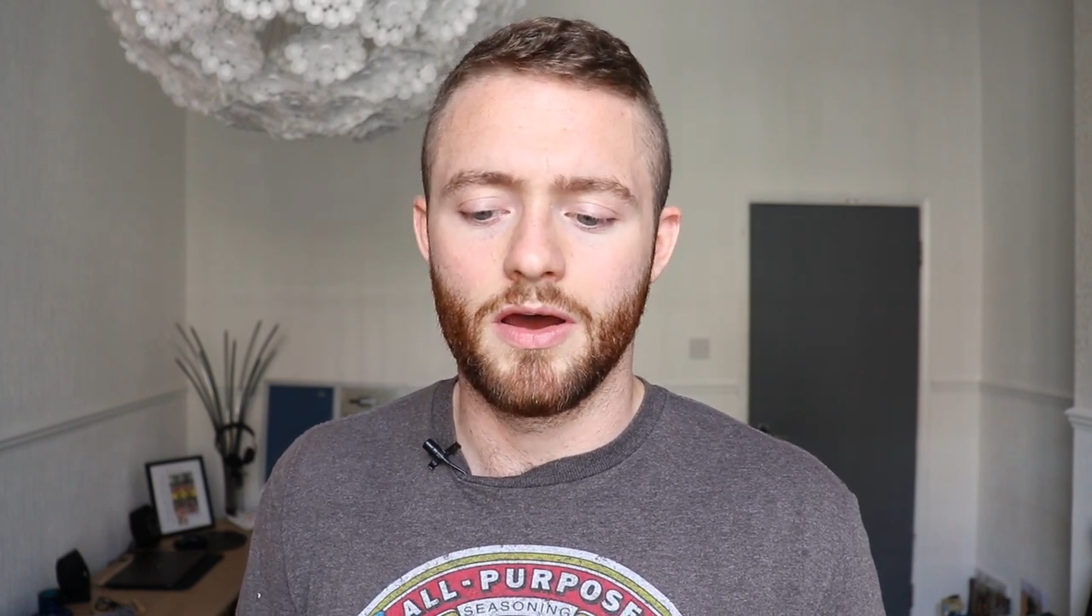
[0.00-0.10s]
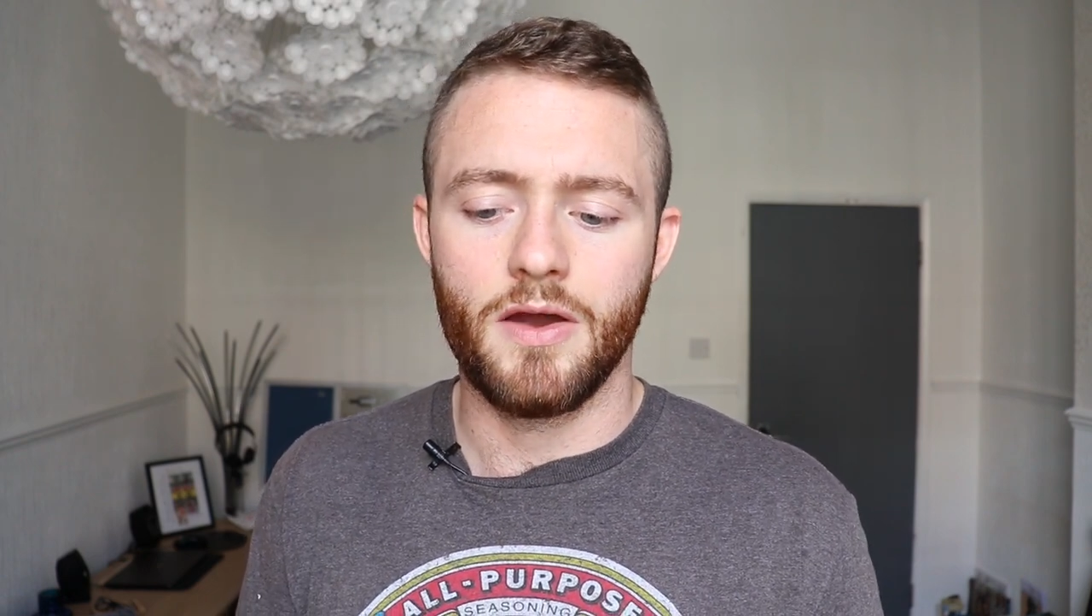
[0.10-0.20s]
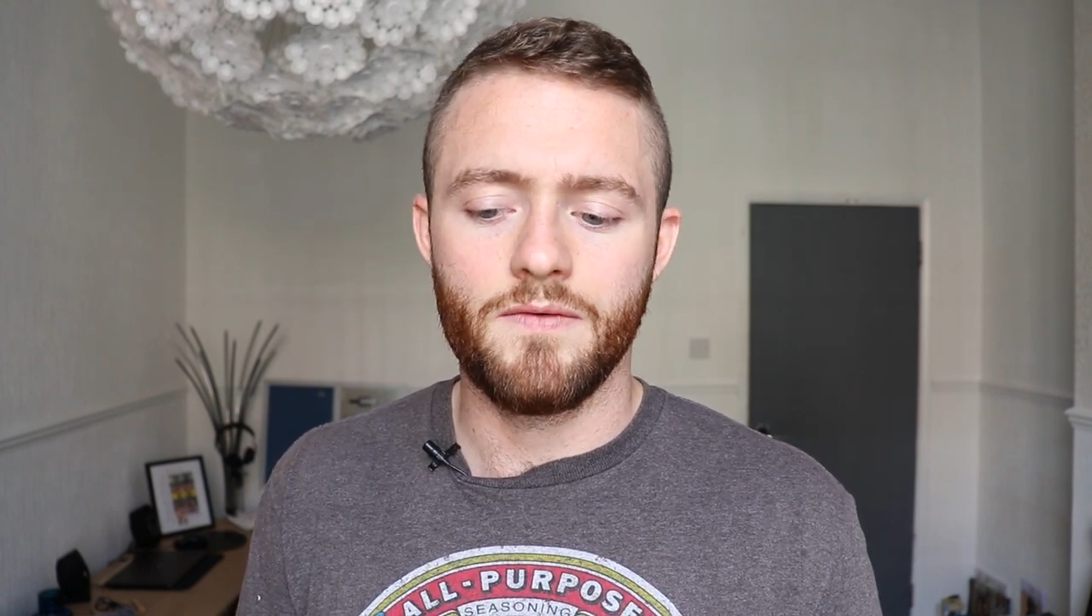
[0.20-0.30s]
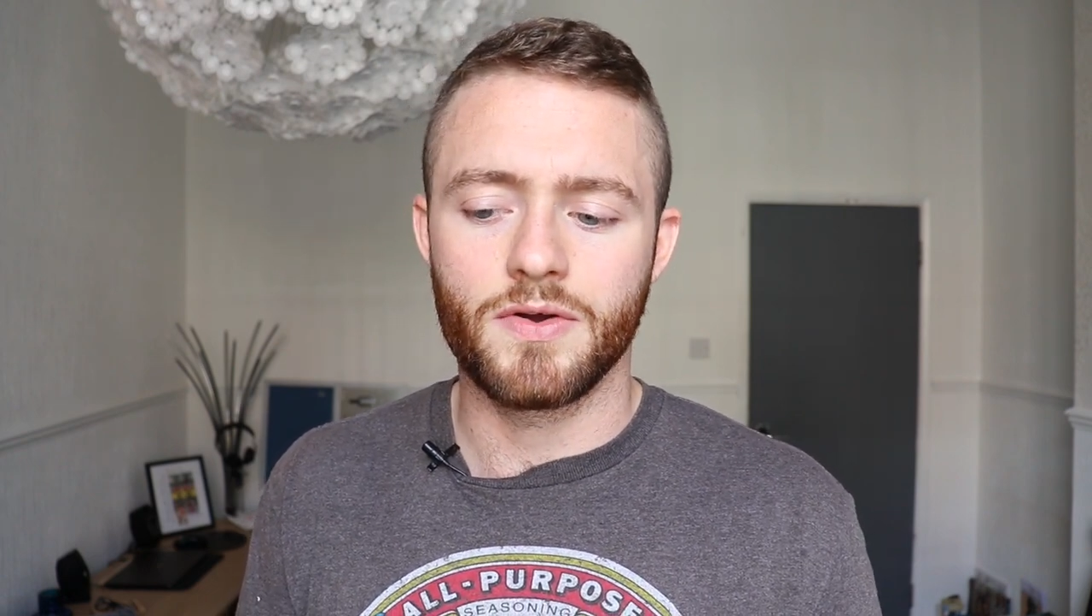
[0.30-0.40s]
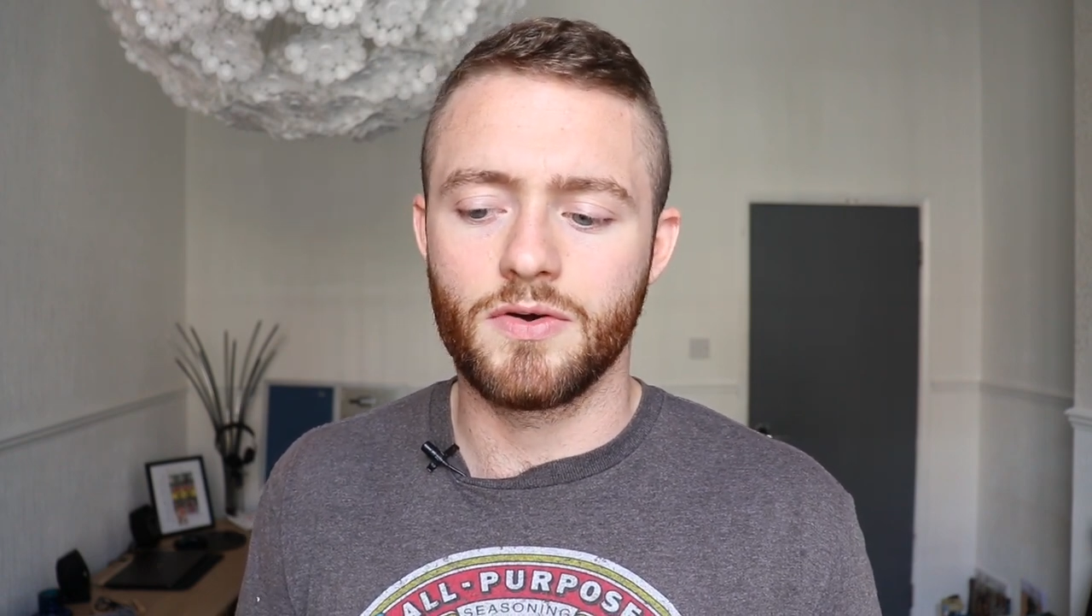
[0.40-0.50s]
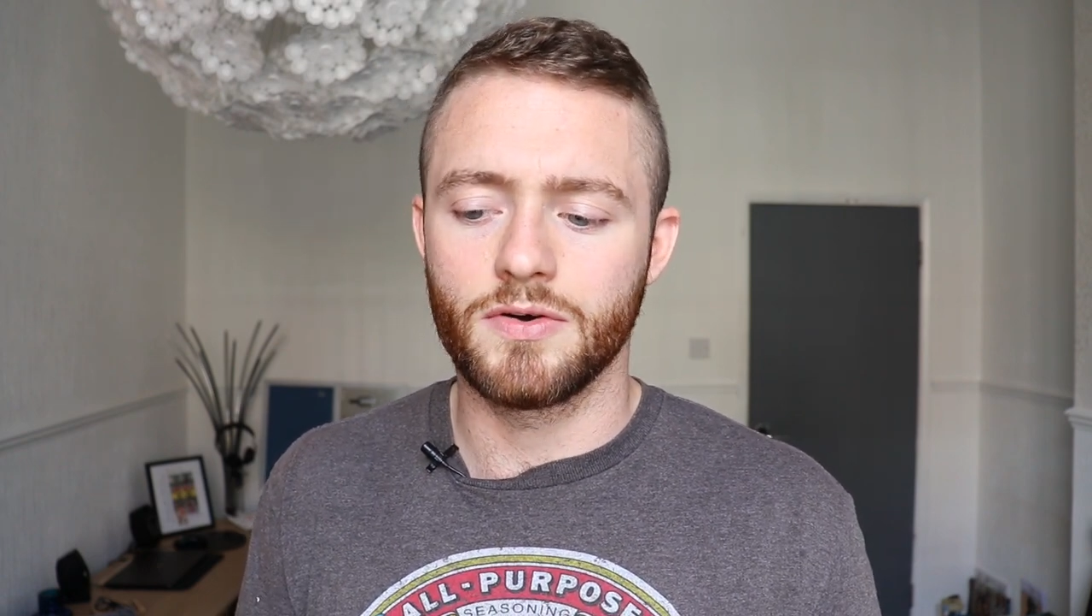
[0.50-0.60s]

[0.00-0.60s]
over the